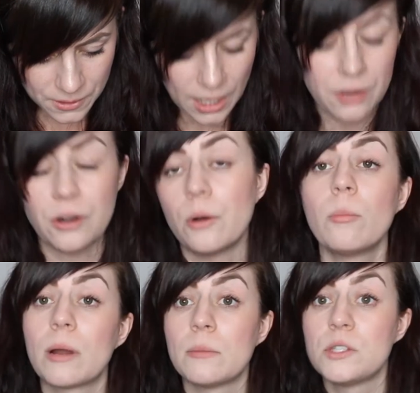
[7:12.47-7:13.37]
I don't know,
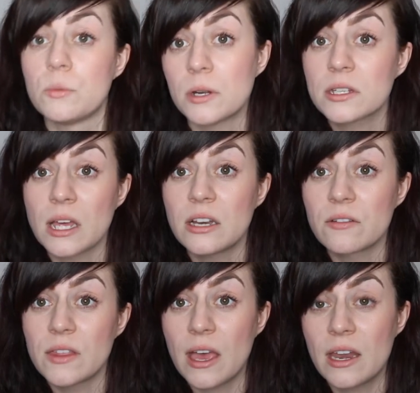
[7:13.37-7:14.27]
but I'm super excited
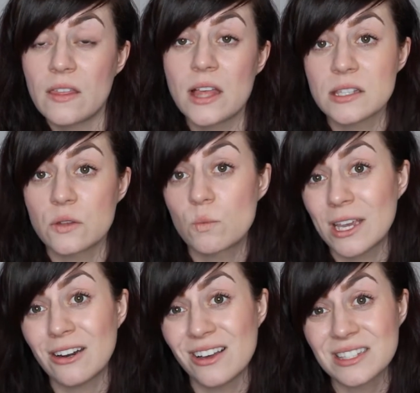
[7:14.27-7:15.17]
to read that, and that sounds
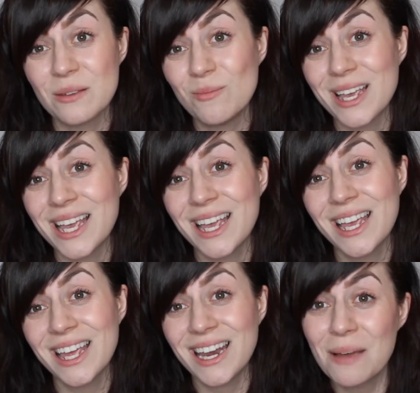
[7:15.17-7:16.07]
wicked awesome,
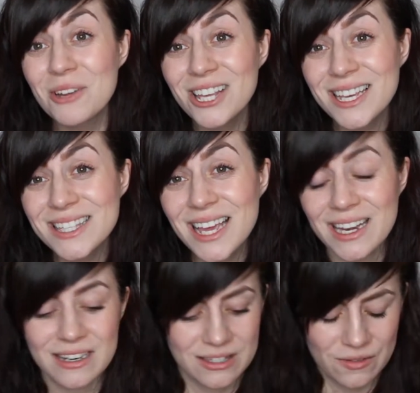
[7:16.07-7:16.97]
and I'm really
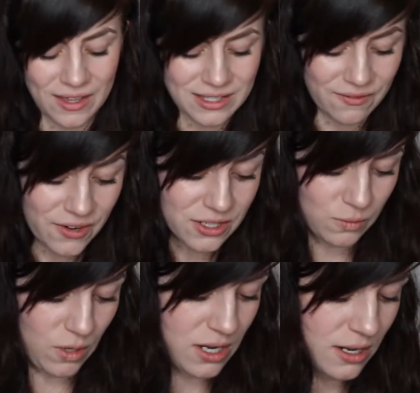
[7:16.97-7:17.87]
excited. So that's the
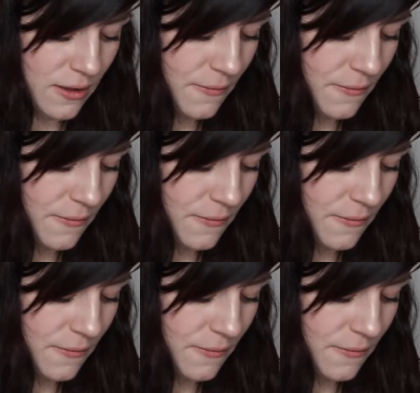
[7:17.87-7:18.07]
first one.